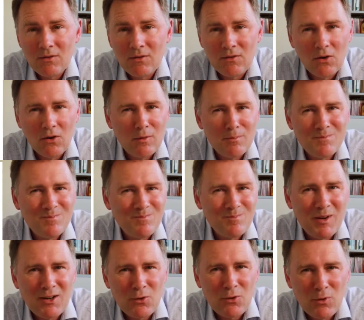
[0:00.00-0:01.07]
So
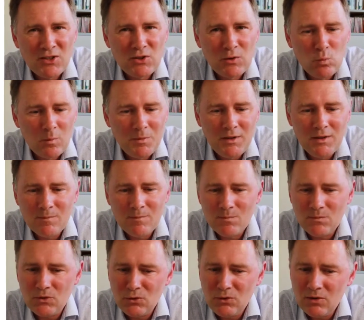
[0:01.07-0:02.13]
my question would be,
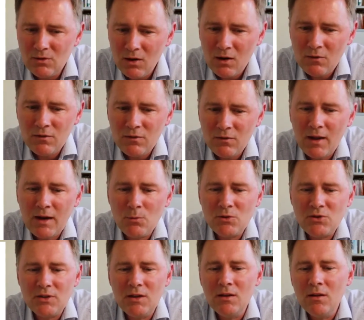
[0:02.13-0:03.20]
do you love
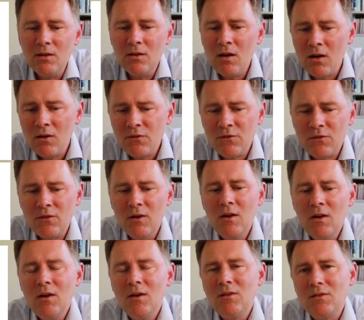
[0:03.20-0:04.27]
language enough
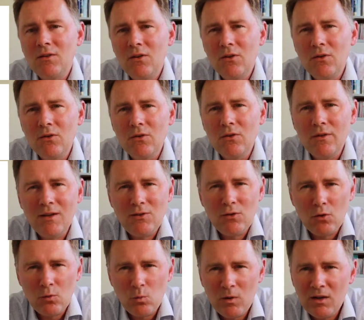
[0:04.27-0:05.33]
so that
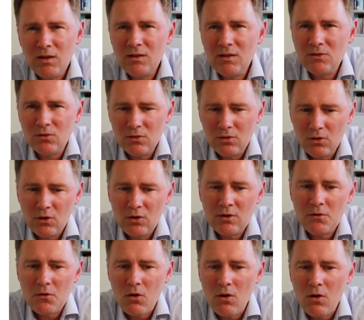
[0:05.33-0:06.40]
you're willing to
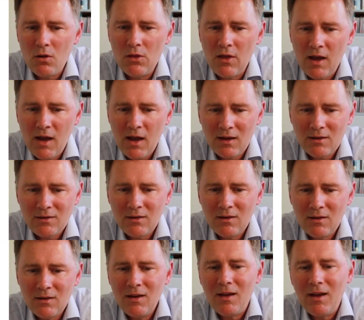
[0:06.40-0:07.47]
learn all that
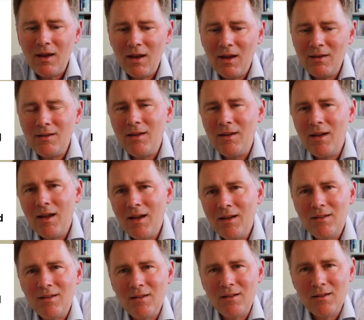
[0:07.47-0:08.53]
and
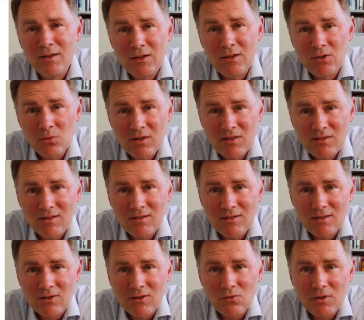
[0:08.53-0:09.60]
get a linguistics
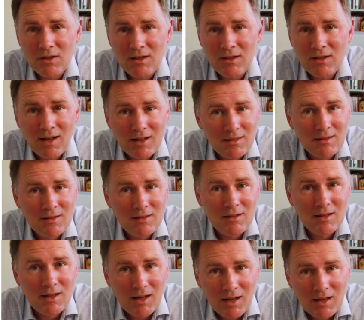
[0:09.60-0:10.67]
degree at
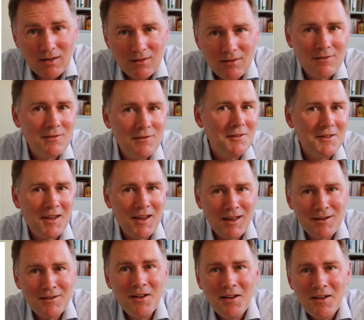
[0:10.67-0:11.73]
the end?
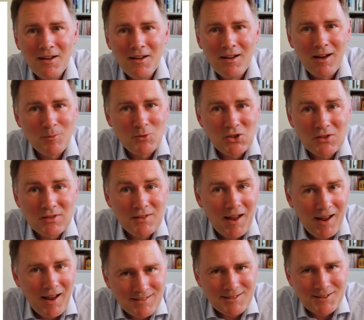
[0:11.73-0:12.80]
Again, I'm just
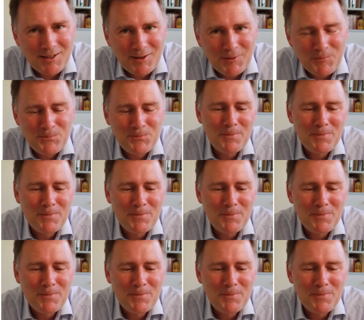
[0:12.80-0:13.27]
asking.